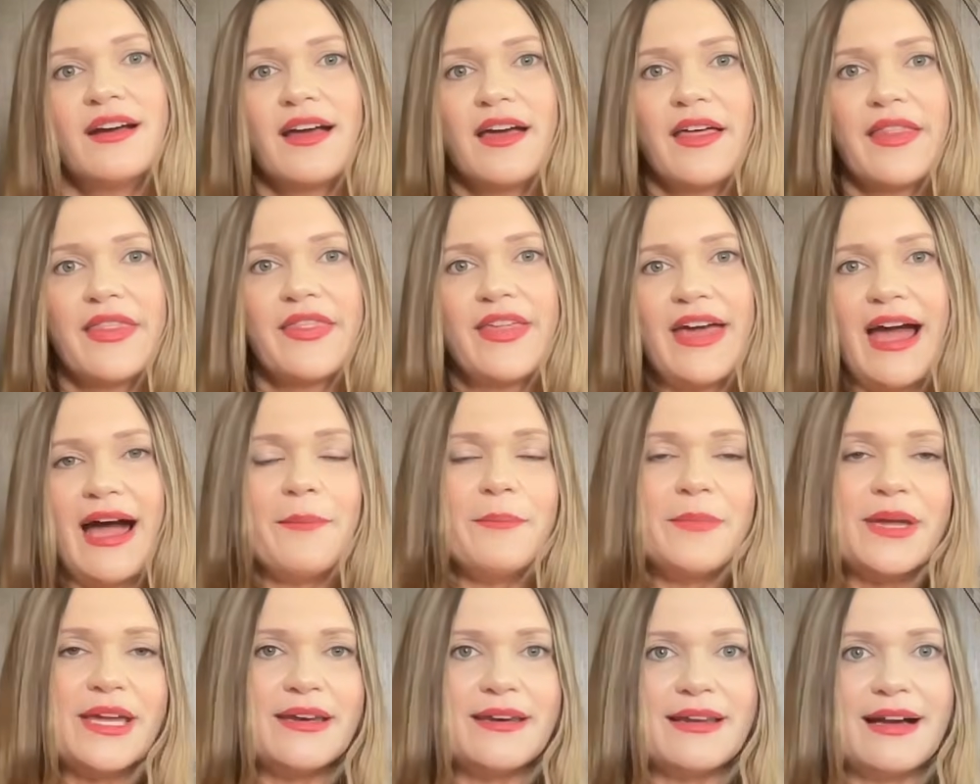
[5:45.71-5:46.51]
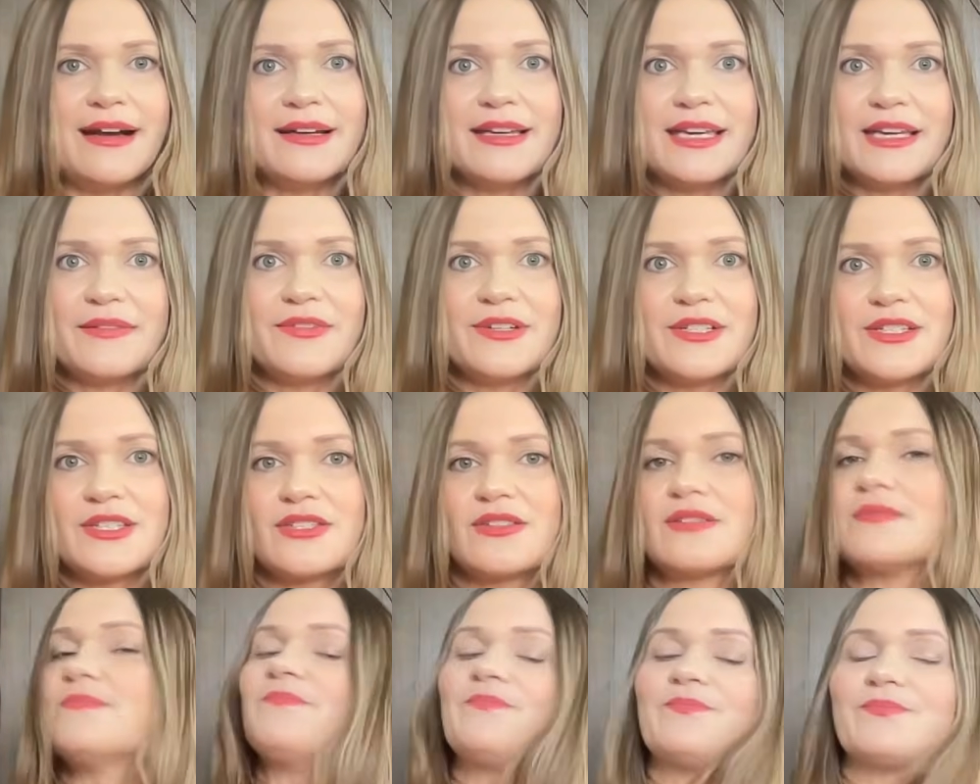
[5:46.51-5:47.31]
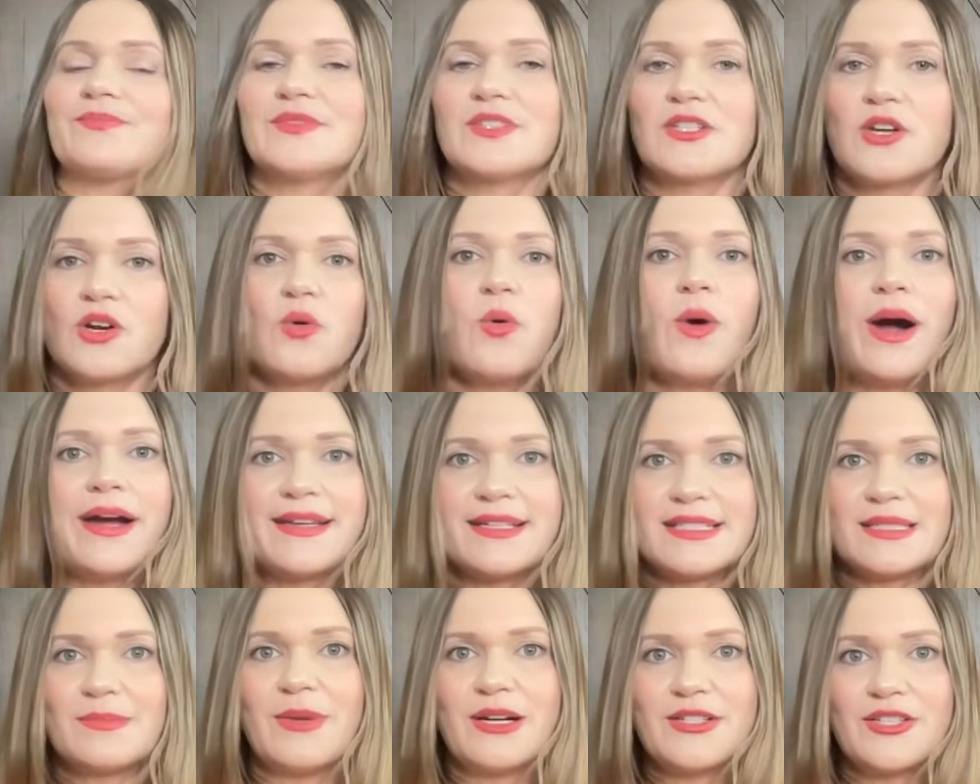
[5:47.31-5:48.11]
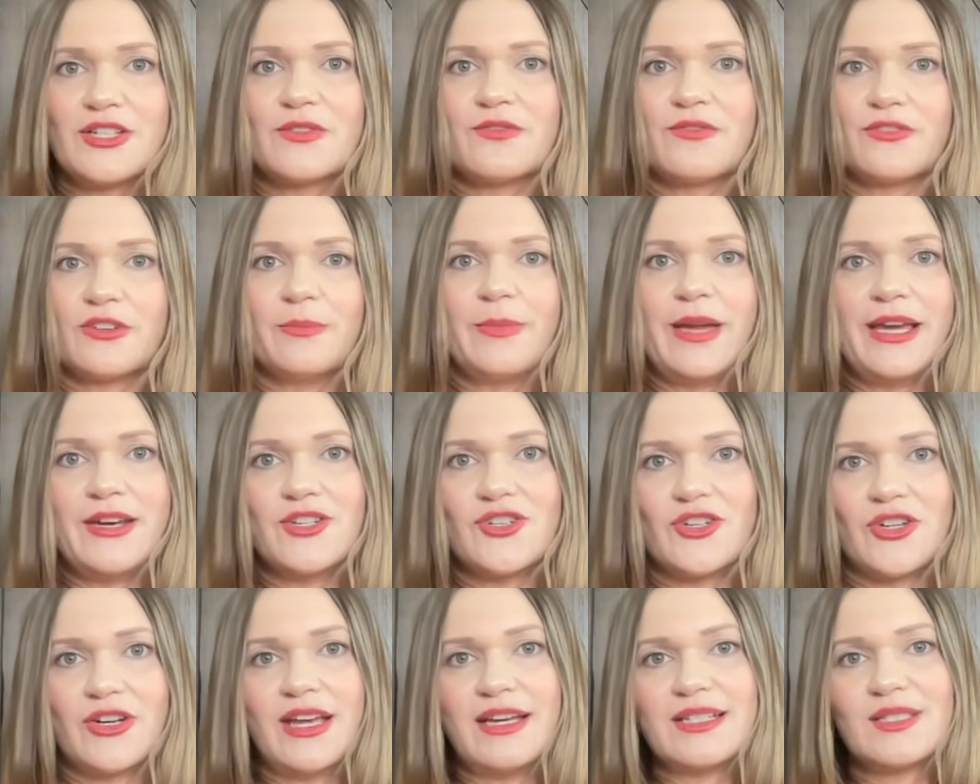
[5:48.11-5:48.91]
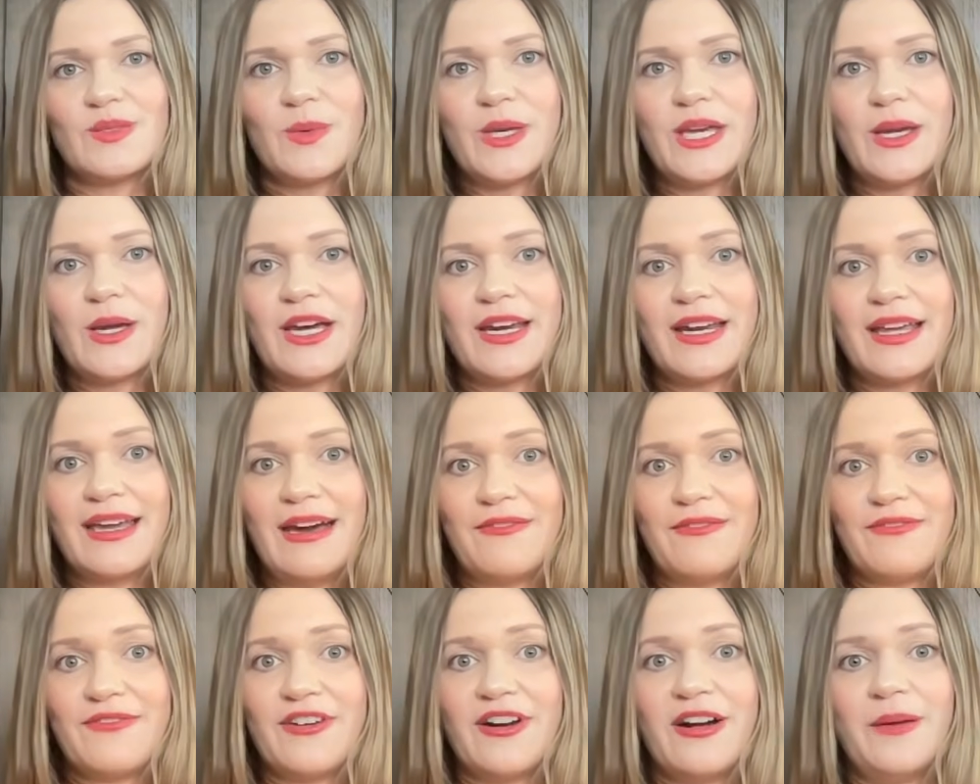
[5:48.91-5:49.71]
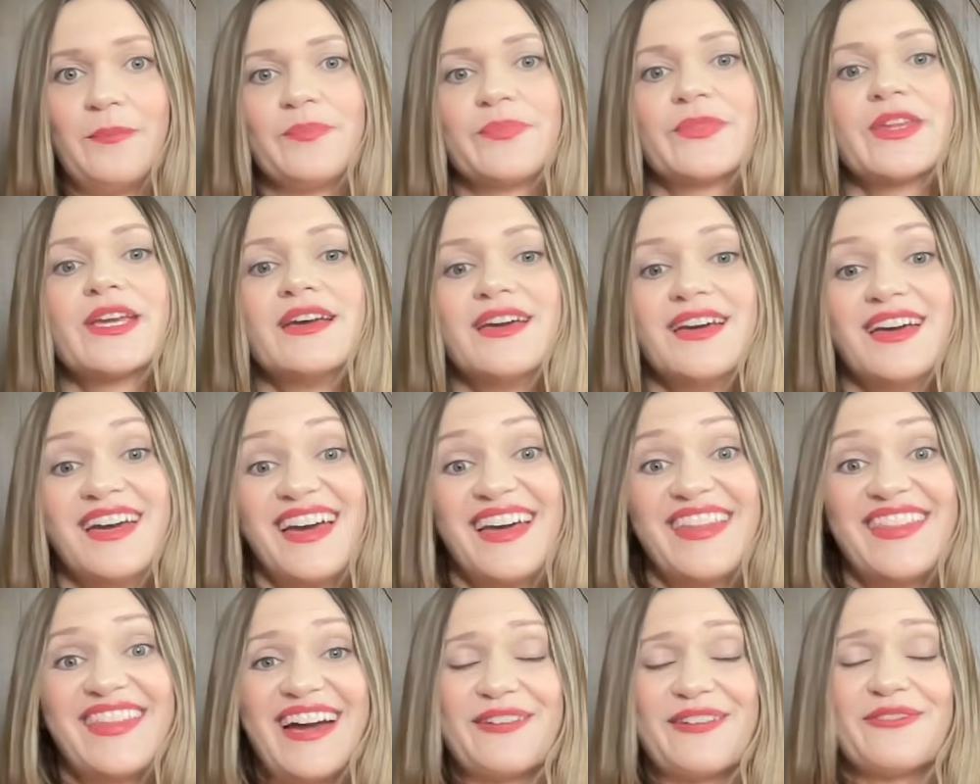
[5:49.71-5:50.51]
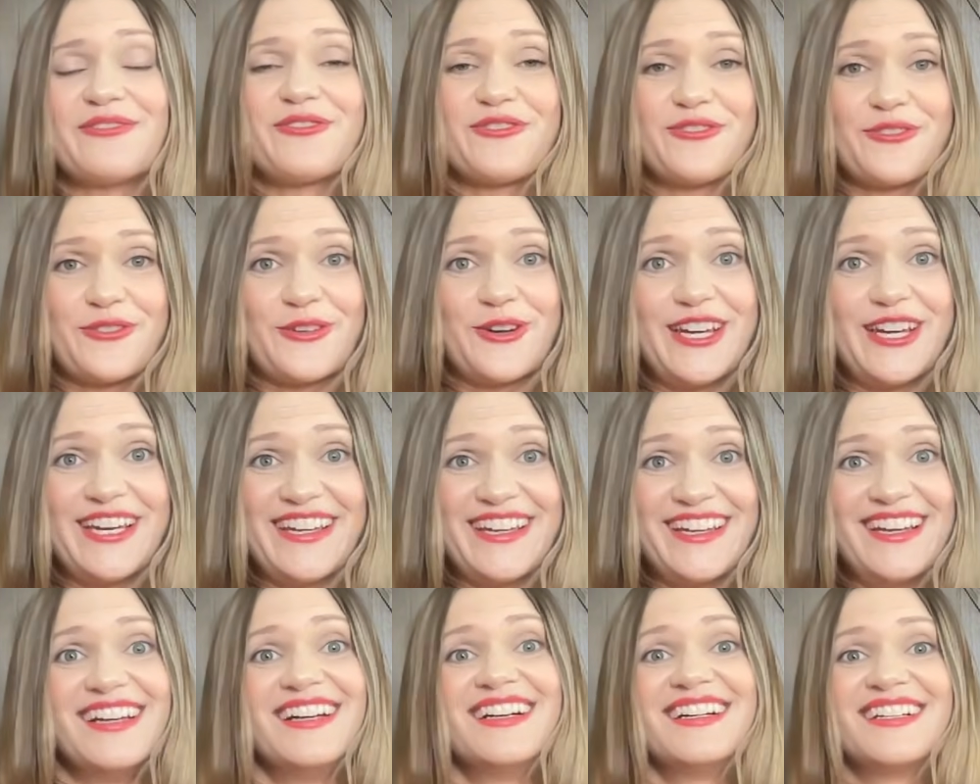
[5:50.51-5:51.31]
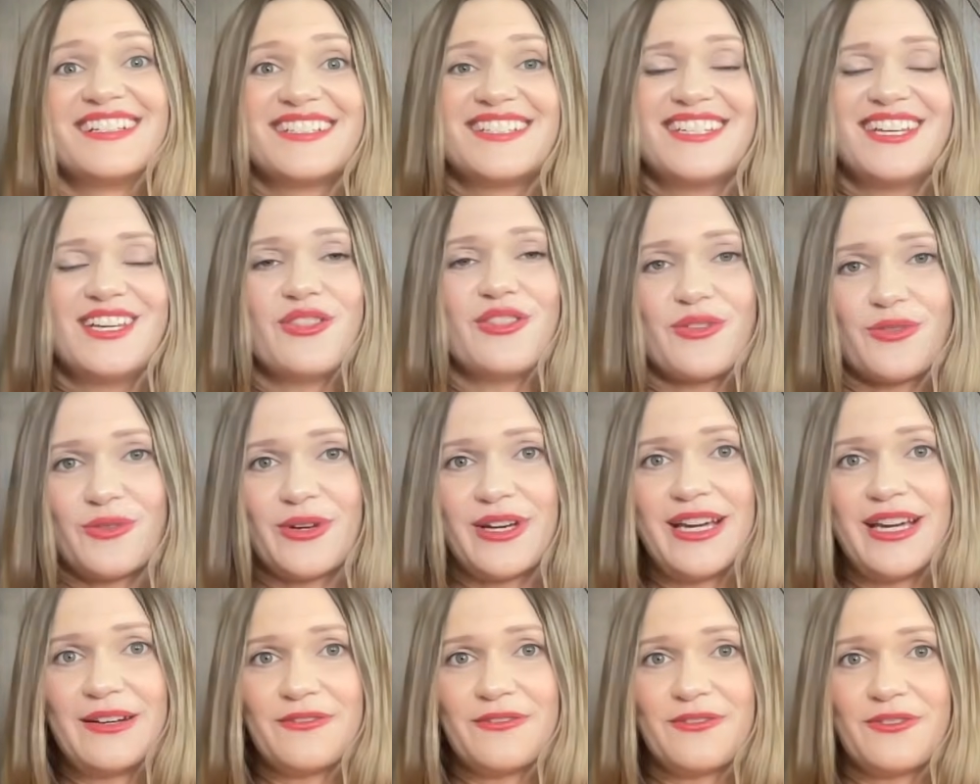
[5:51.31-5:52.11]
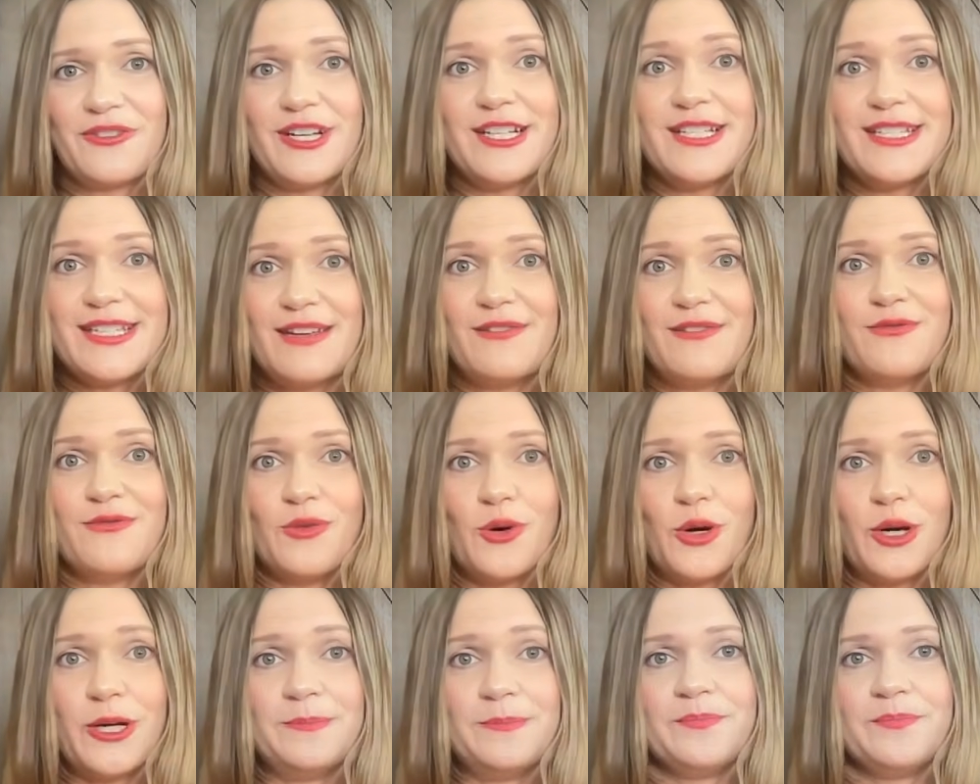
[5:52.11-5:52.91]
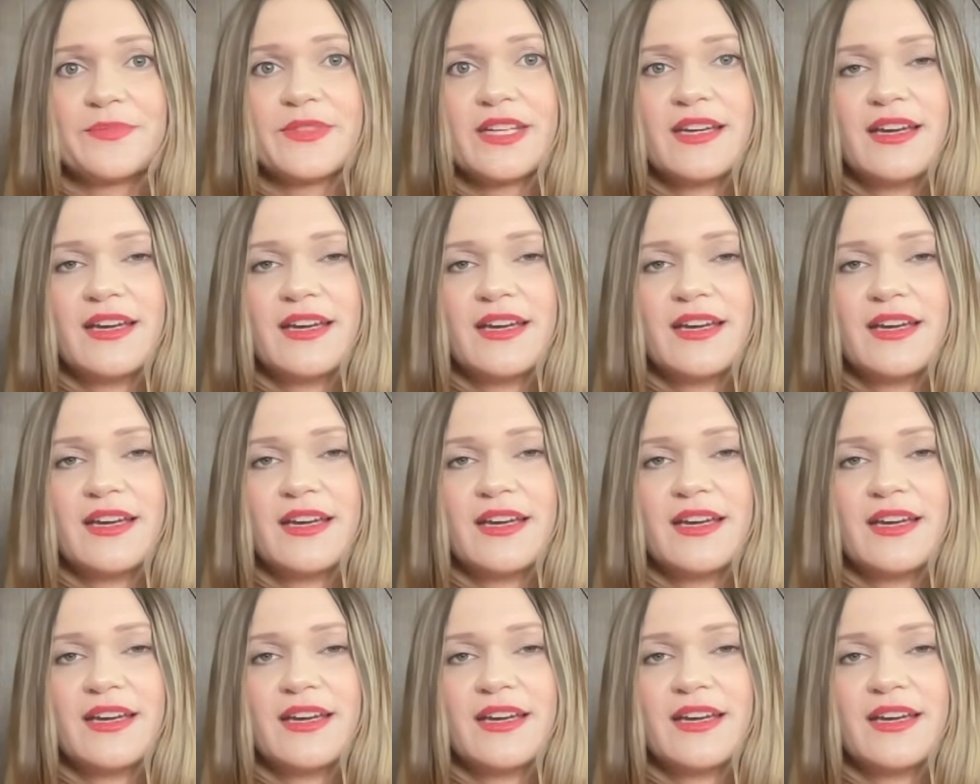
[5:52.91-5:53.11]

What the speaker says: that may not give us quite as much information as we can get from that free T3 and free T4.